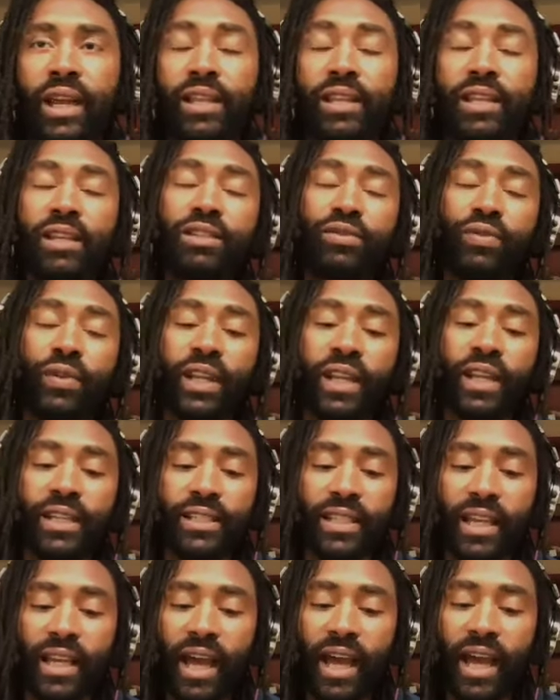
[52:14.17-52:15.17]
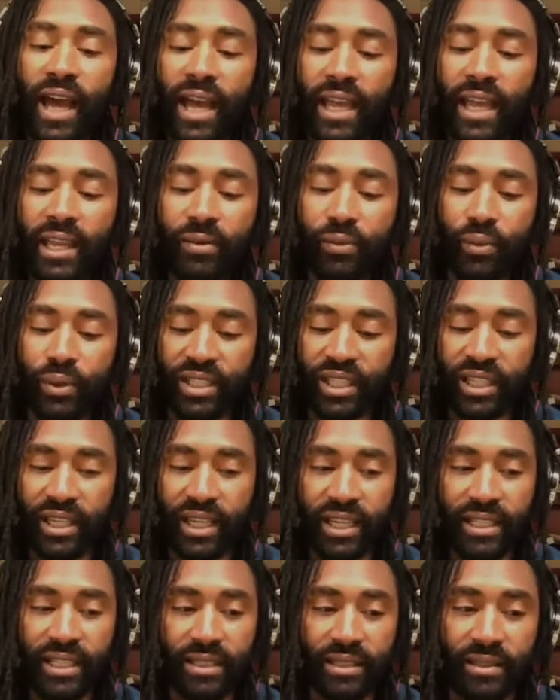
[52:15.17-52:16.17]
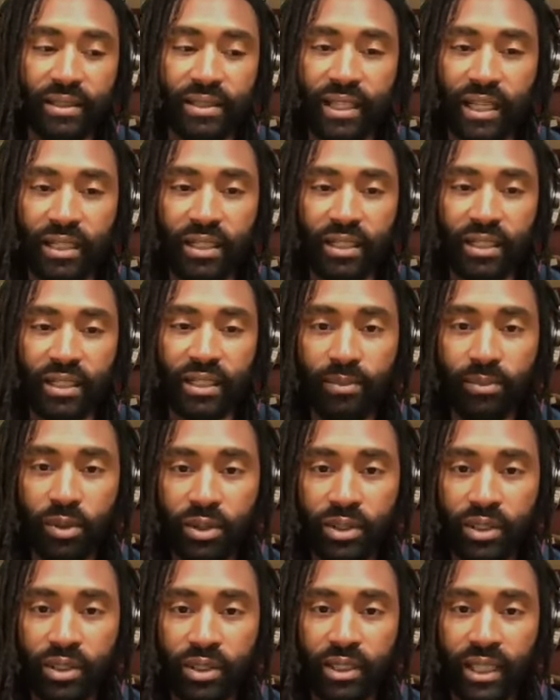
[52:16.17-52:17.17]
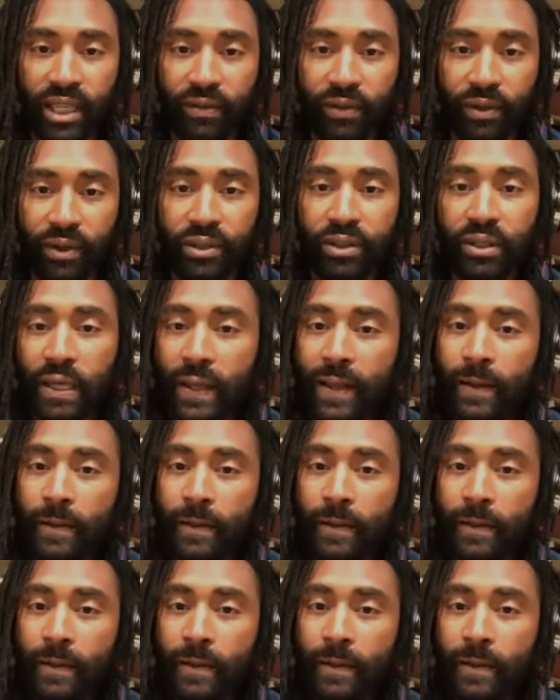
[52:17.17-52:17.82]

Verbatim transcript: And that's funny because like I was against TikTok and Musical.ly at first.